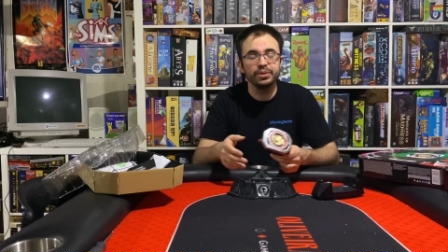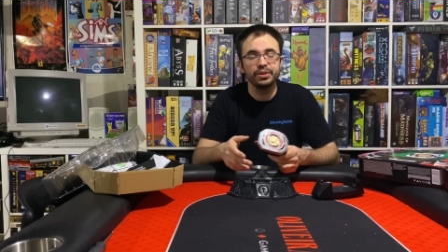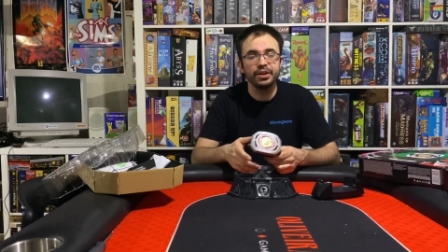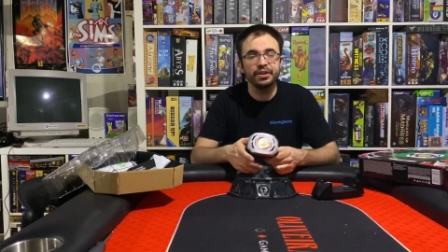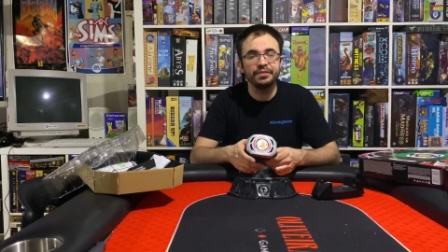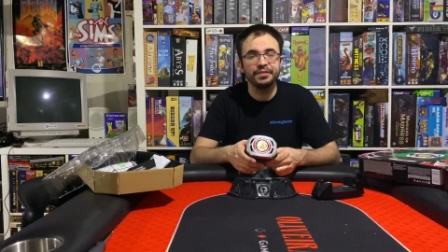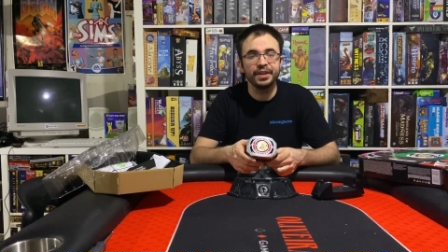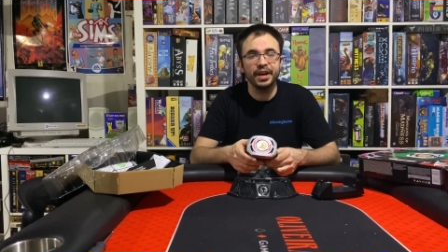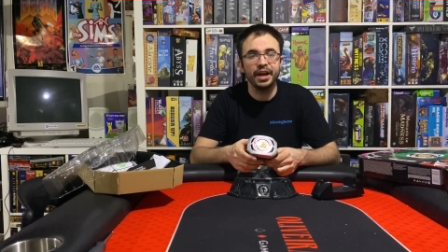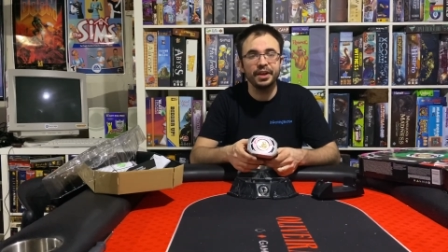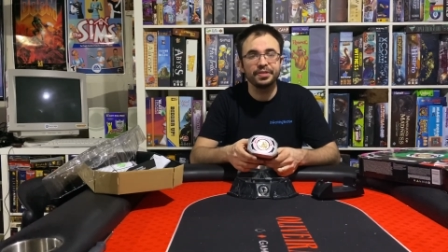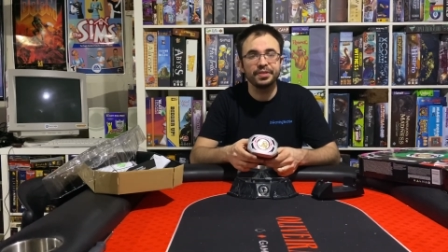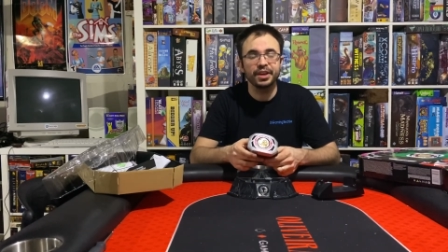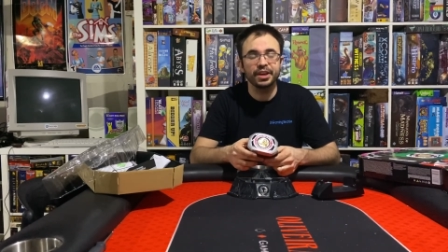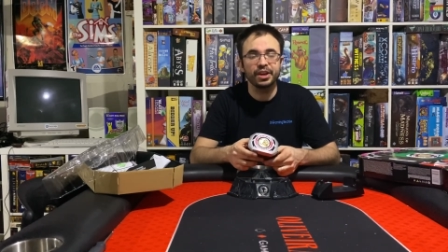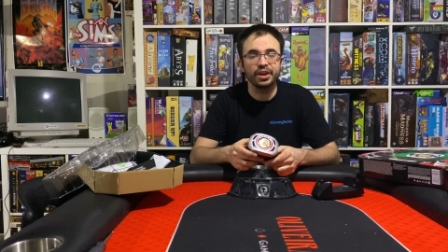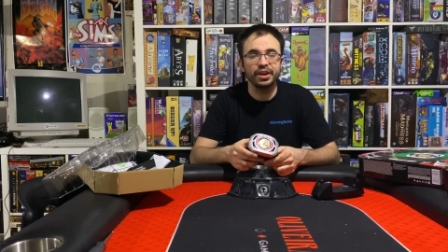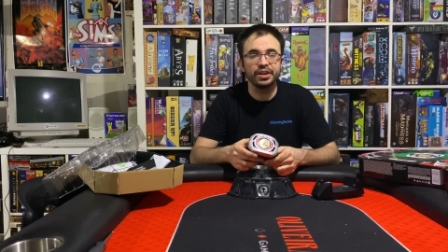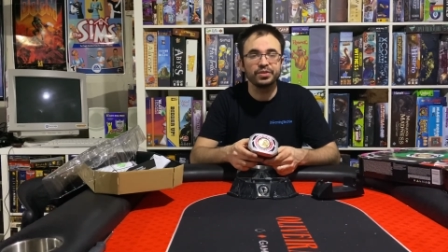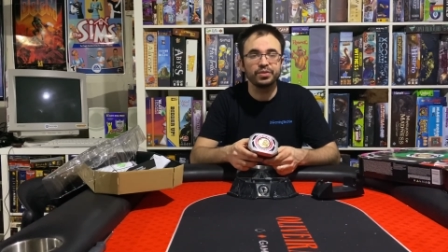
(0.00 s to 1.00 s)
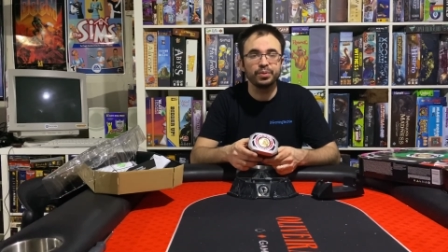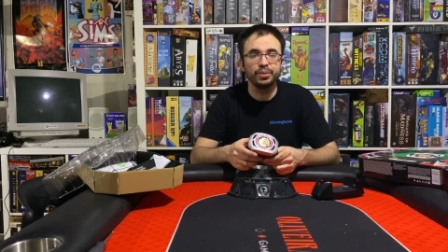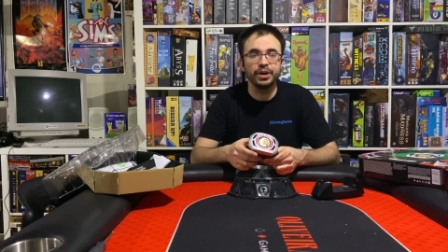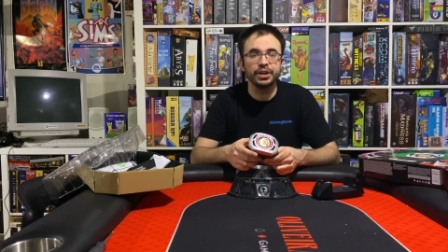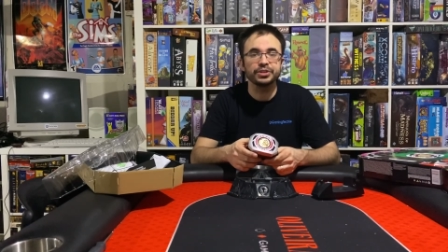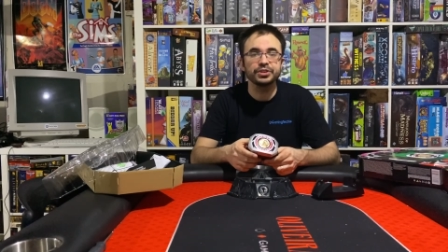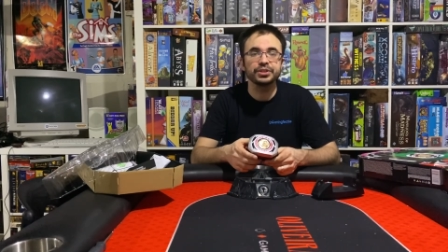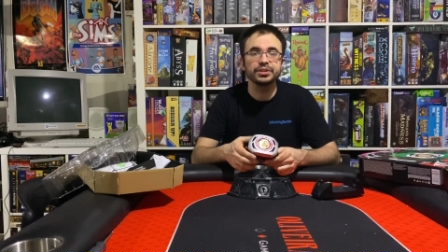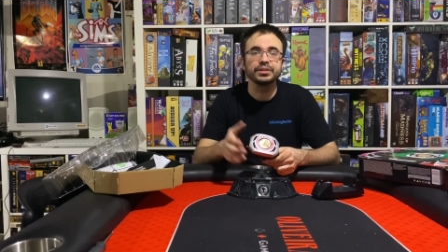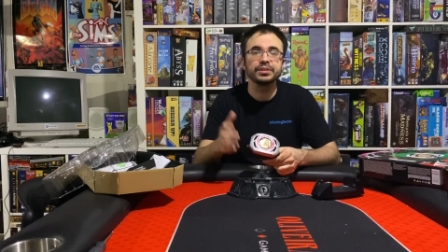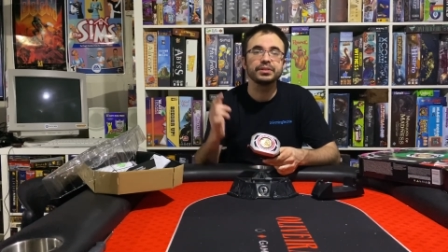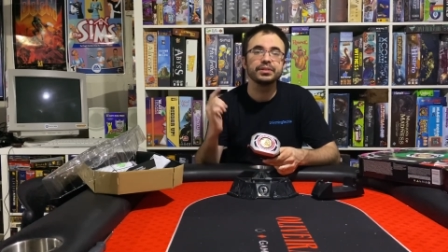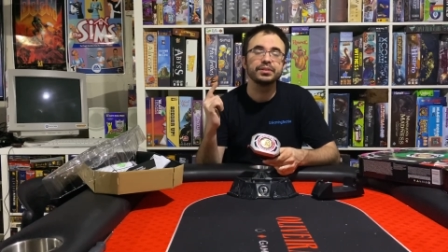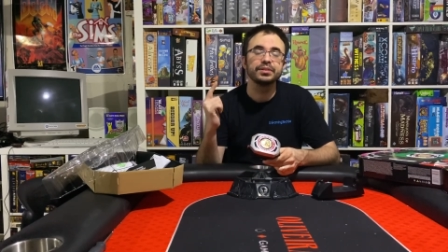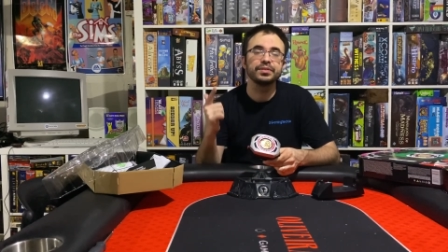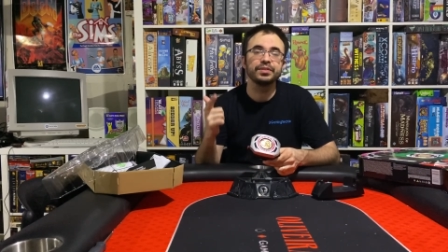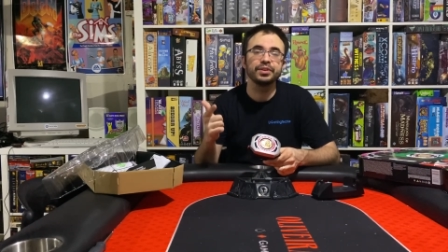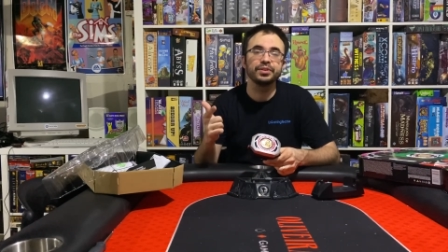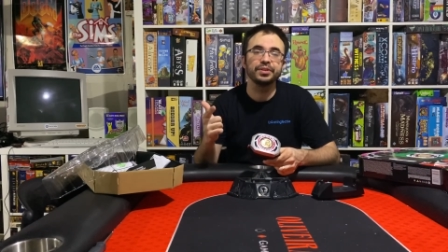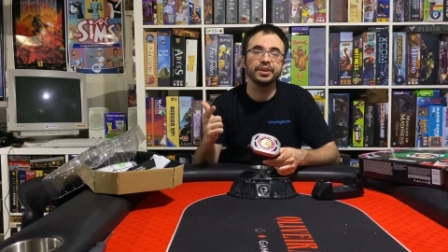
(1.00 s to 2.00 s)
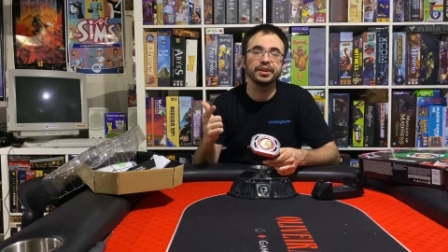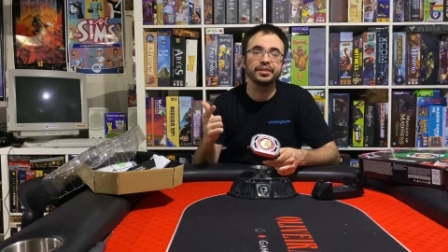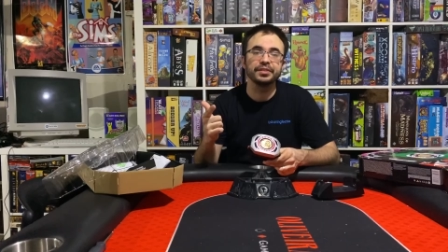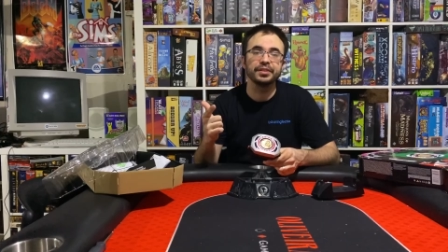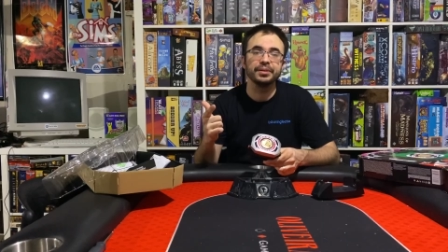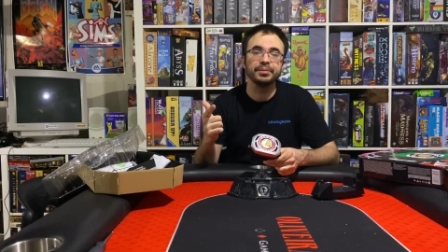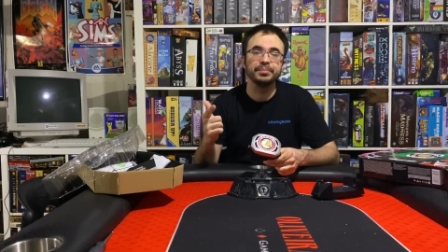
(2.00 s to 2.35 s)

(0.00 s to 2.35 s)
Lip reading: If not, thank you guys for watching. Till next time.